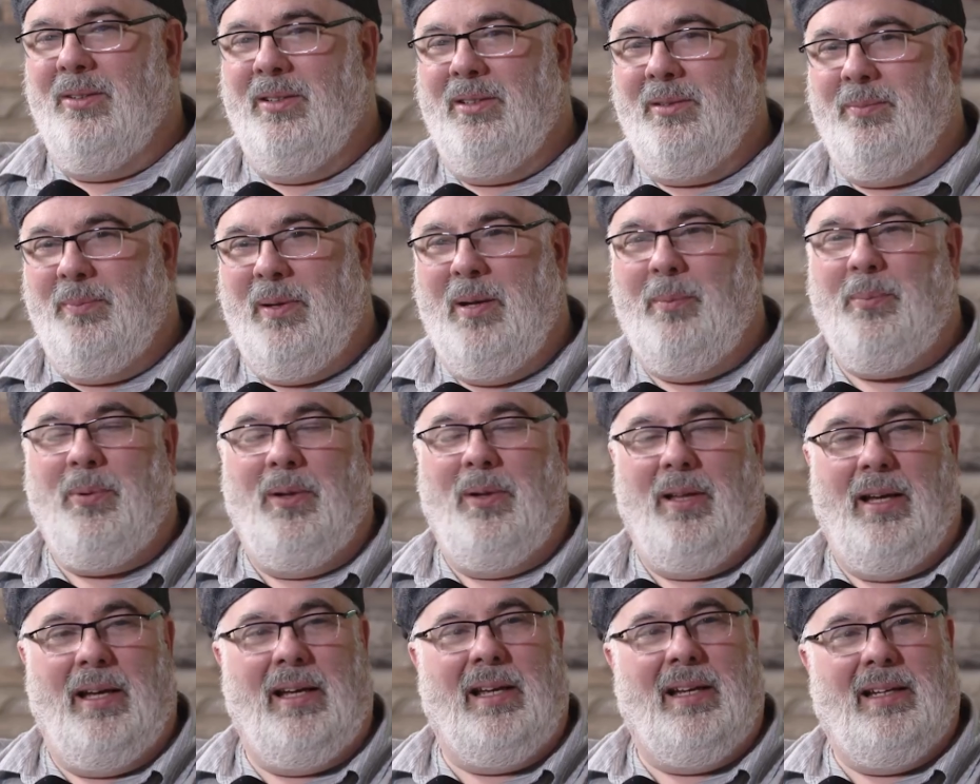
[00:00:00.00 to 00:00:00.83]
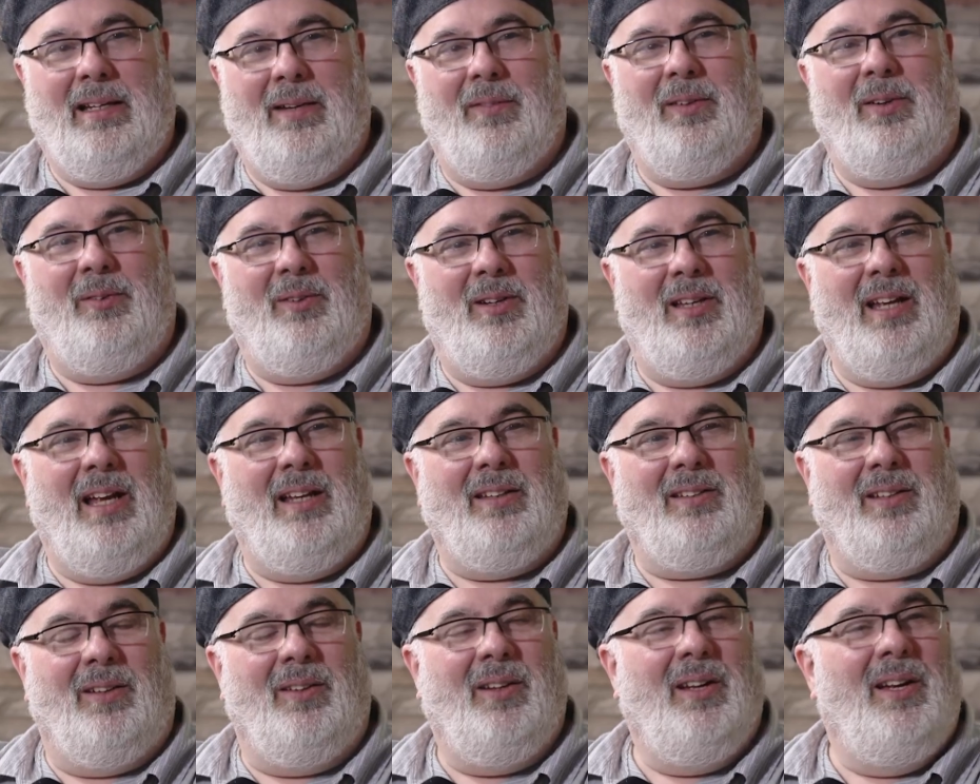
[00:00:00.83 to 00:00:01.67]
it's people I can definitely relate
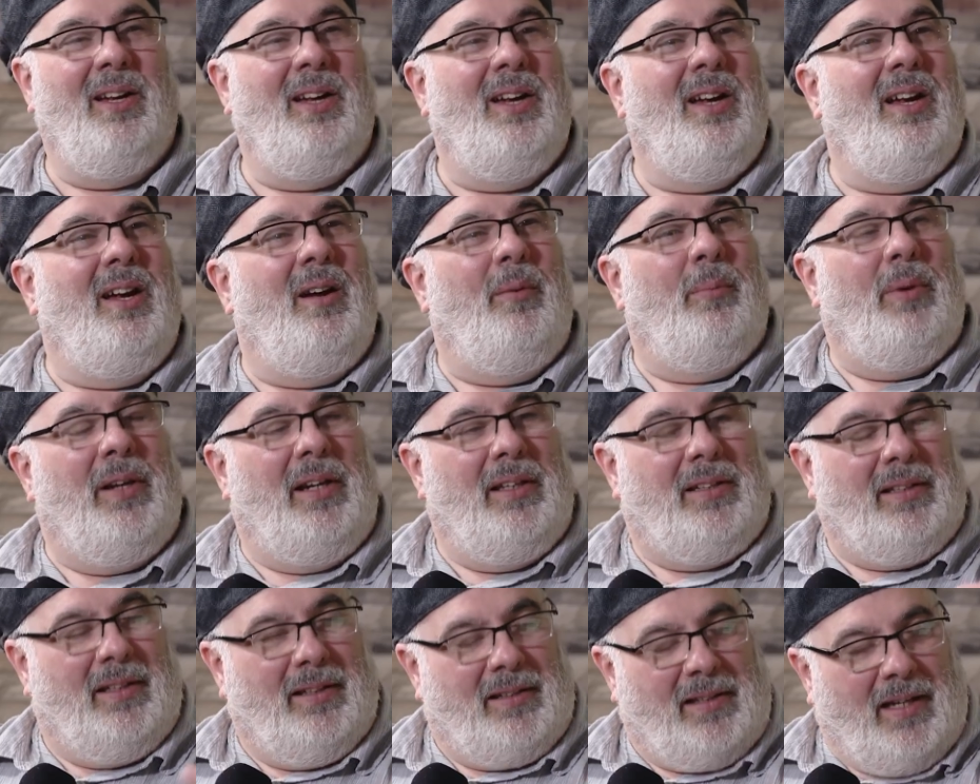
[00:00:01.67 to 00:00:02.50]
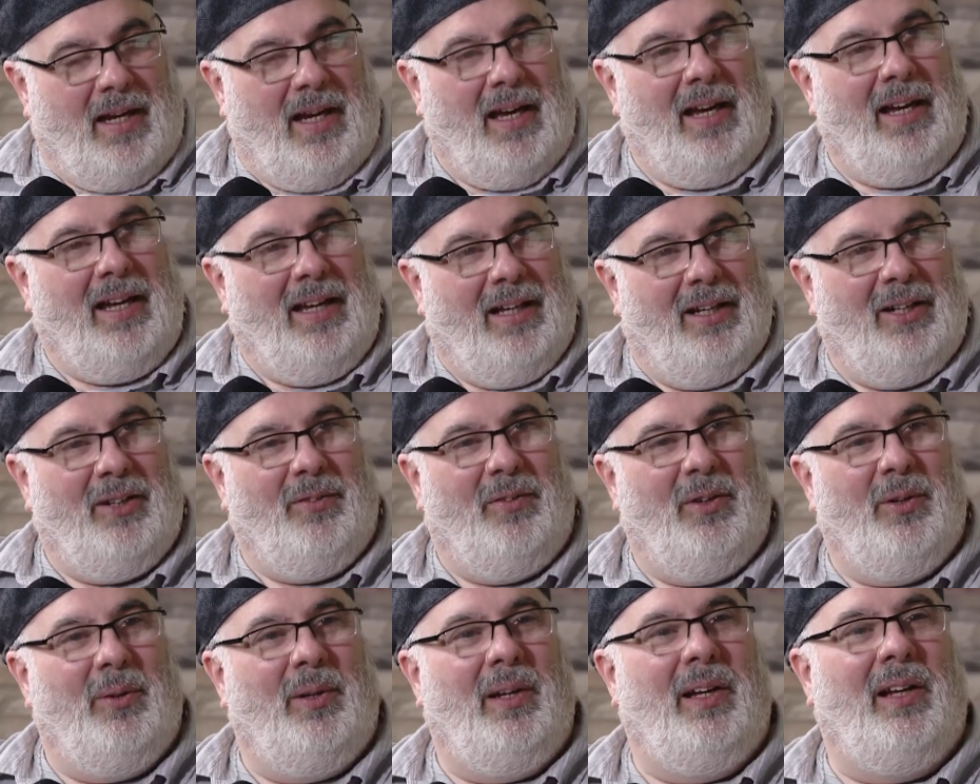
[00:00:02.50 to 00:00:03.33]
to. But it's this guy
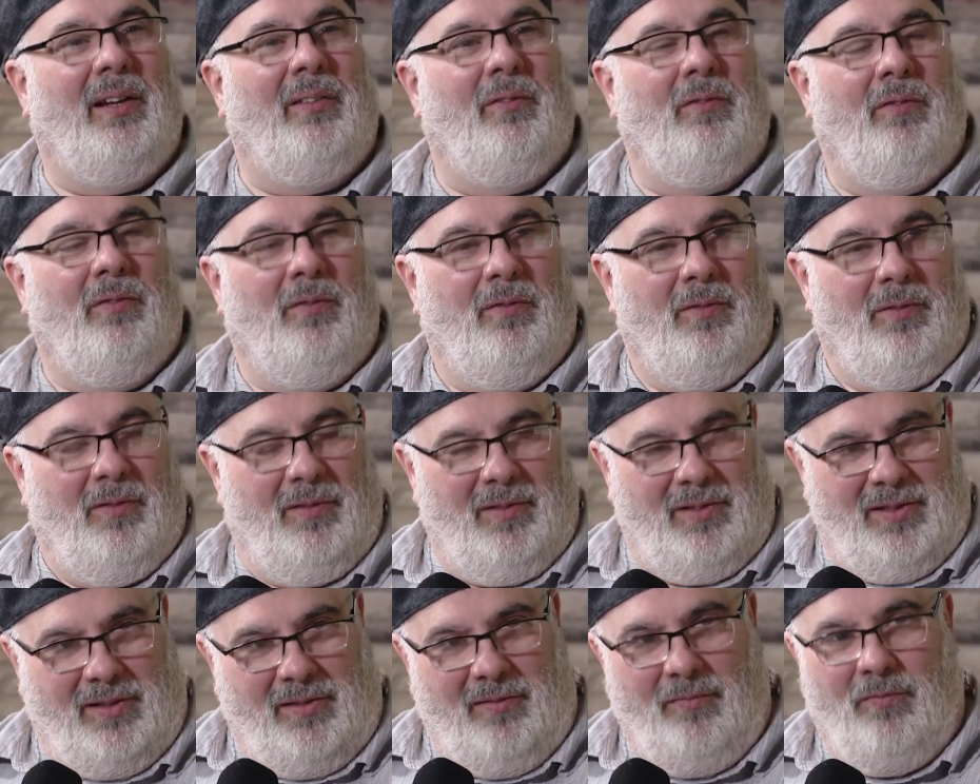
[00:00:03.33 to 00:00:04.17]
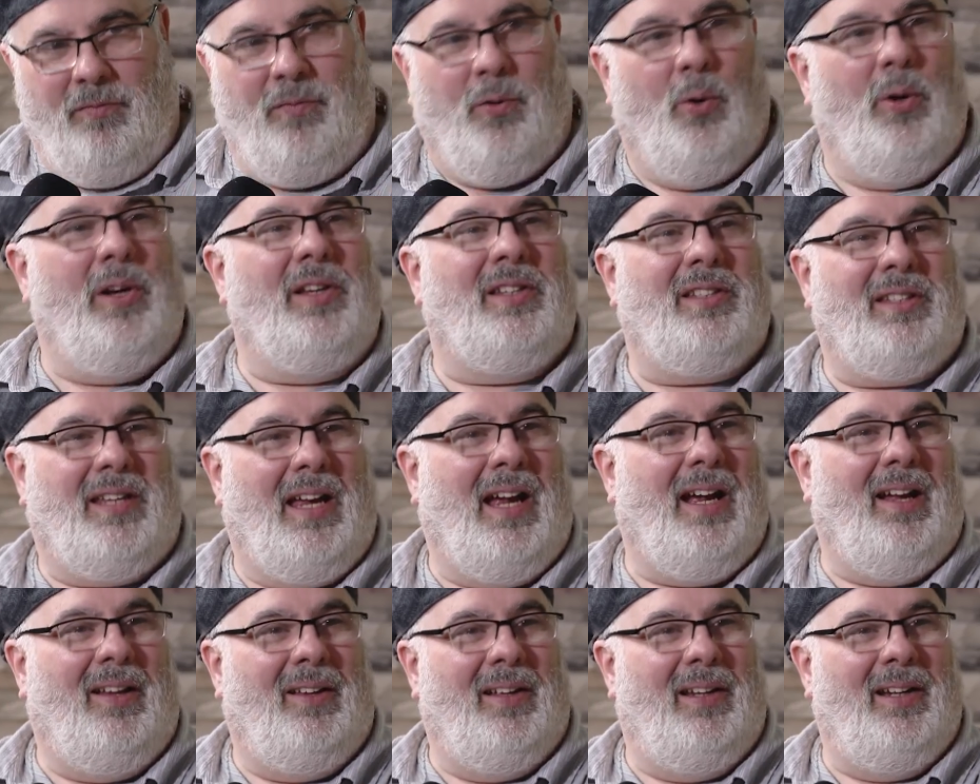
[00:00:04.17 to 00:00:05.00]
interviewing voice
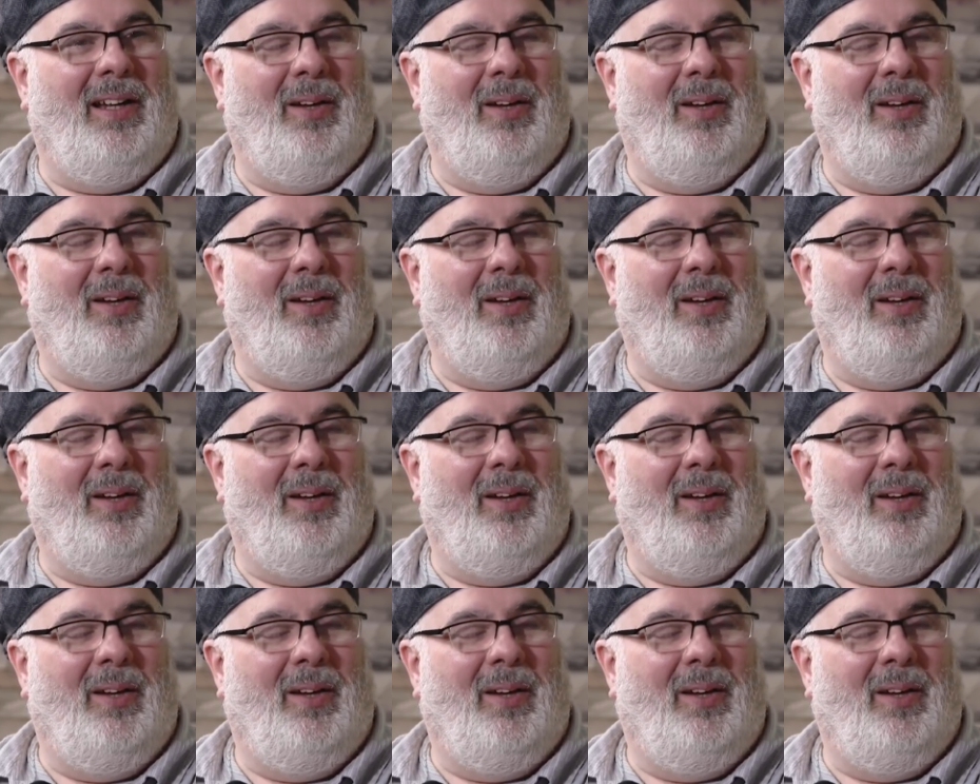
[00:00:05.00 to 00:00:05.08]
talent.